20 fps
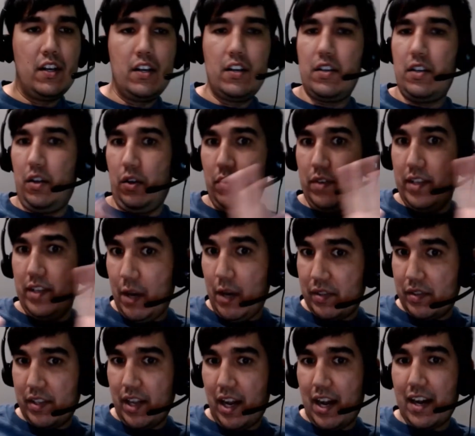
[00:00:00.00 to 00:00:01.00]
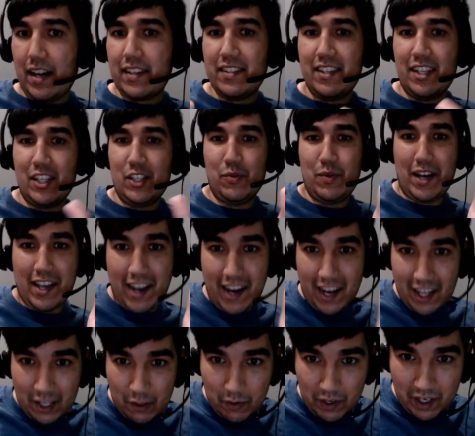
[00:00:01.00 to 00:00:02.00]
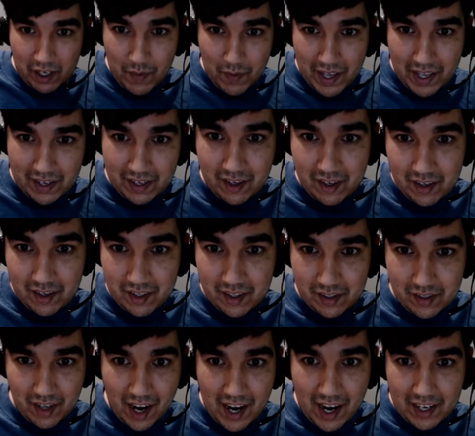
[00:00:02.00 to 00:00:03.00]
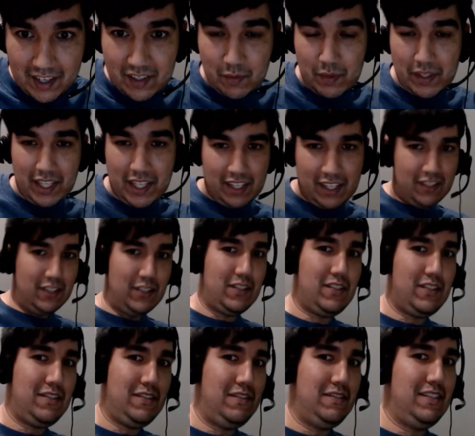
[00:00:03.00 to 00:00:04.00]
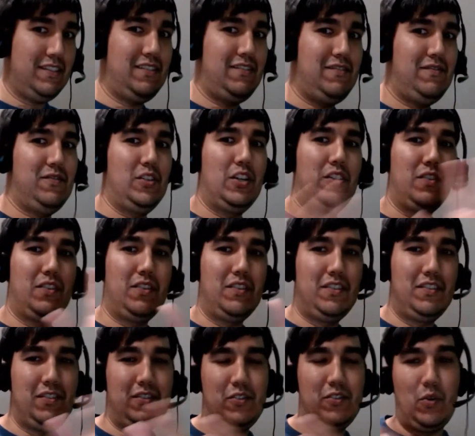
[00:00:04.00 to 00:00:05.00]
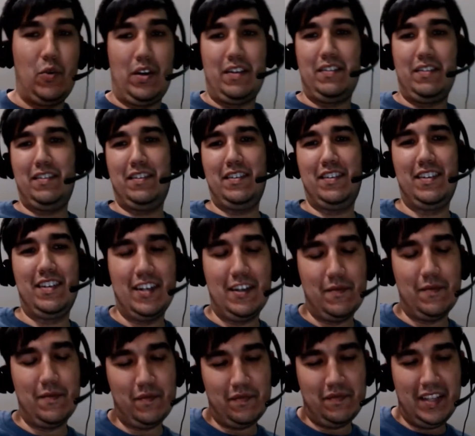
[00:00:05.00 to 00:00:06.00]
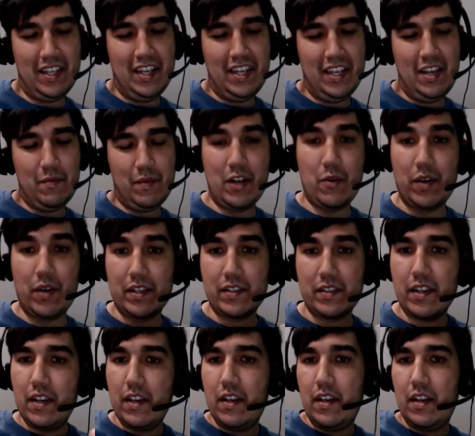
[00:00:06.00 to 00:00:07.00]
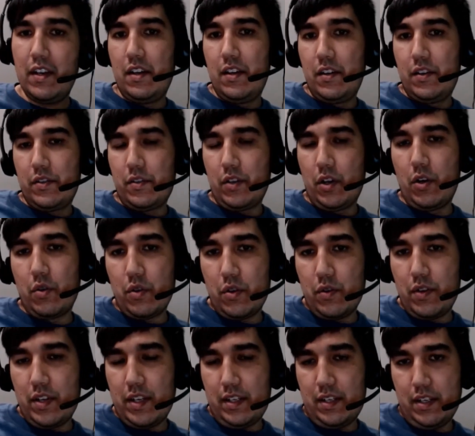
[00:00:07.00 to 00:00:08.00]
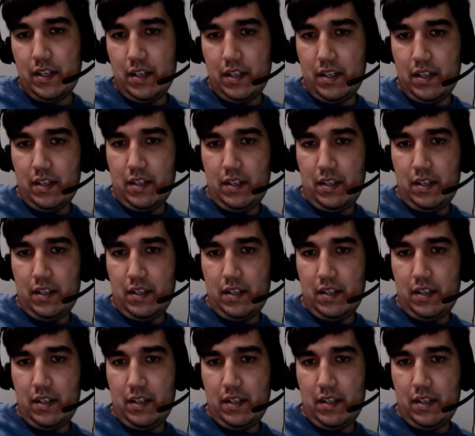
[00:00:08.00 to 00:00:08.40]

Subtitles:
You don't need that with stocks. That's why I highly recommend stocks, but that's for another story. But anyways, so you need to,